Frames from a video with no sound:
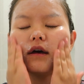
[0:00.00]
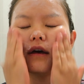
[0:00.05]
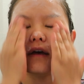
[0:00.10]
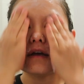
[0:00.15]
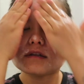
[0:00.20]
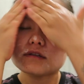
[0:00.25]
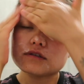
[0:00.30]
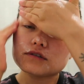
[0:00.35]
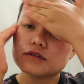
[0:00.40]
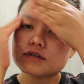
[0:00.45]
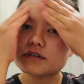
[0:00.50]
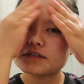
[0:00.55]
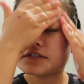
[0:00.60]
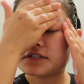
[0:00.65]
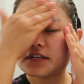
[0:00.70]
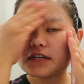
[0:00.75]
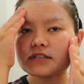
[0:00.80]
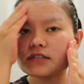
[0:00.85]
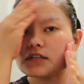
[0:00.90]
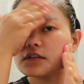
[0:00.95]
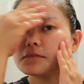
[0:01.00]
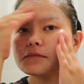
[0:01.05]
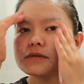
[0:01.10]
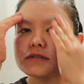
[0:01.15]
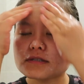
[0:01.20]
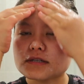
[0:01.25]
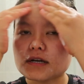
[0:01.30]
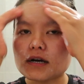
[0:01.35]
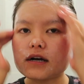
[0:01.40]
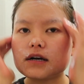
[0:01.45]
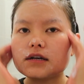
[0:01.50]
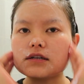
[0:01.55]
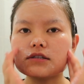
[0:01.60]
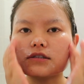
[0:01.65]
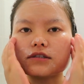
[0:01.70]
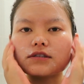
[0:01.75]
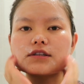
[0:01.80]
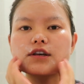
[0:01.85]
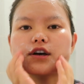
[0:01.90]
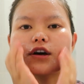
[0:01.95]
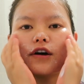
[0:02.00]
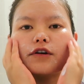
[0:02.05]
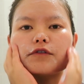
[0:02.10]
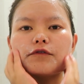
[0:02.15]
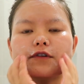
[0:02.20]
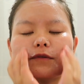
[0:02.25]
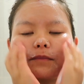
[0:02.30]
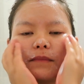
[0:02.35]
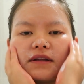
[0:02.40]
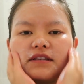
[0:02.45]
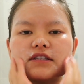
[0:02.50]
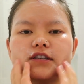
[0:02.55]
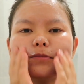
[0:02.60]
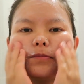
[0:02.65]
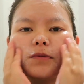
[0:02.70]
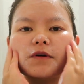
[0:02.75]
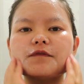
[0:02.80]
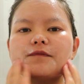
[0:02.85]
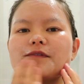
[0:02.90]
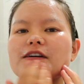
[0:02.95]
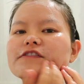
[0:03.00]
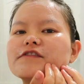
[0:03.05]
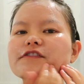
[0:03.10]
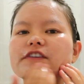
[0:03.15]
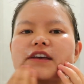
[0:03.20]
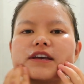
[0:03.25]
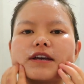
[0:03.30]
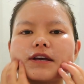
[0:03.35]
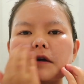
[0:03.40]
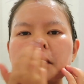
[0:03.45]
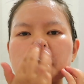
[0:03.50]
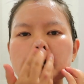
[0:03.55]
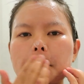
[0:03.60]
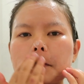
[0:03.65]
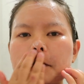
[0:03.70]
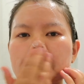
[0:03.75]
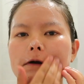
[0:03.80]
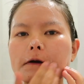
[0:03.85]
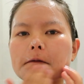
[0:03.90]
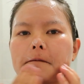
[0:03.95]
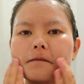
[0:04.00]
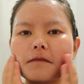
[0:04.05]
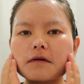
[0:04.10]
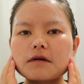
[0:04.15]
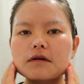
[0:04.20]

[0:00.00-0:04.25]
and do a gentle massage with my tip of my finger